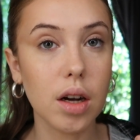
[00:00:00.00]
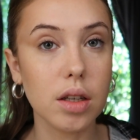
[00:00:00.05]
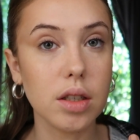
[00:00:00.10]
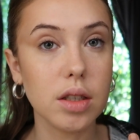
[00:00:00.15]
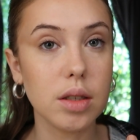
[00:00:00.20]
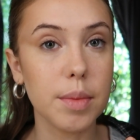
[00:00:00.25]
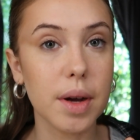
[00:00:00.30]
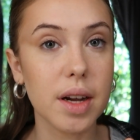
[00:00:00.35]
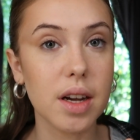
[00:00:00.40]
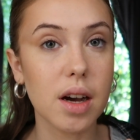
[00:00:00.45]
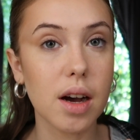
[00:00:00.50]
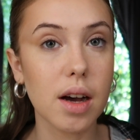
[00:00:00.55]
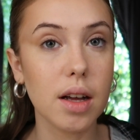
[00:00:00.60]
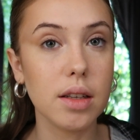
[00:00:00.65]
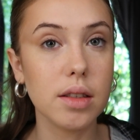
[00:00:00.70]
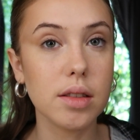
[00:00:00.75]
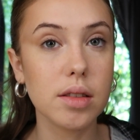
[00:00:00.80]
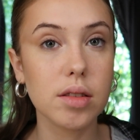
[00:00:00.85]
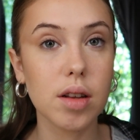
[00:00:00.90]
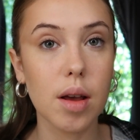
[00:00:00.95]
under
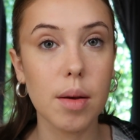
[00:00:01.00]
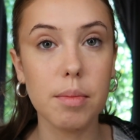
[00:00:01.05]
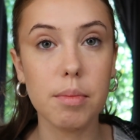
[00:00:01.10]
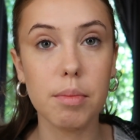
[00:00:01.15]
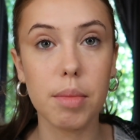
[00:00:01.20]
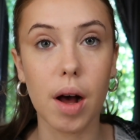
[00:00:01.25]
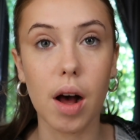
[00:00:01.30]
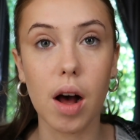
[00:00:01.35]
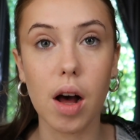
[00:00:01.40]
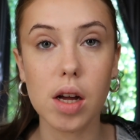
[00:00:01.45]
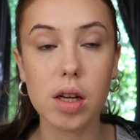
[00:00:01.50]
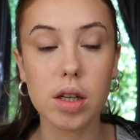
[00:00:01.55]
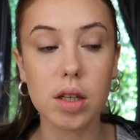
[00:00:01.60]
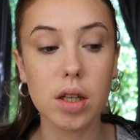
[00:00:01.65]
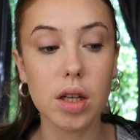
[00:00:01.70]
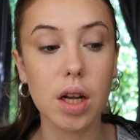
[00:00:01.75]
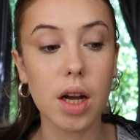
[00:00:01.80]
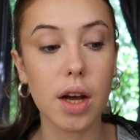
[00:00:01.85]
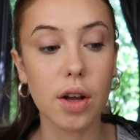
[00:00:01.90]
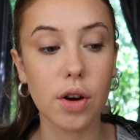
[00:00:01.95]
my eyes, but
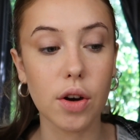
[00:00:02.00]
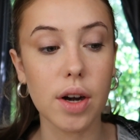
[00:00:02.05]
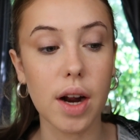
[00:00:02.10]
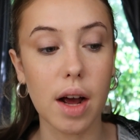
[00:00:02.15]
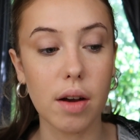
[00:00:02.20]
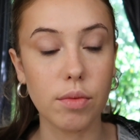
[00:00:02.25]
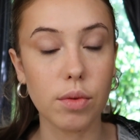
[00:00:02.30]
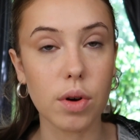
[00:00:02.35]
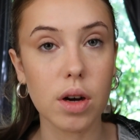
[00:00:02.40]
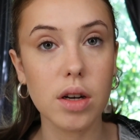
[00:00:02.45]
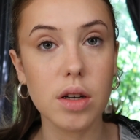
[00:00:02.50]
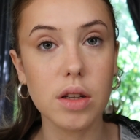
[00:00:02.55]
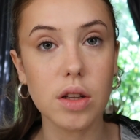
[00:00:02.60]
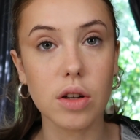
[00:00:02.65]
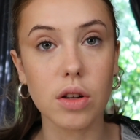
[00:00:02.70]
I don't have one.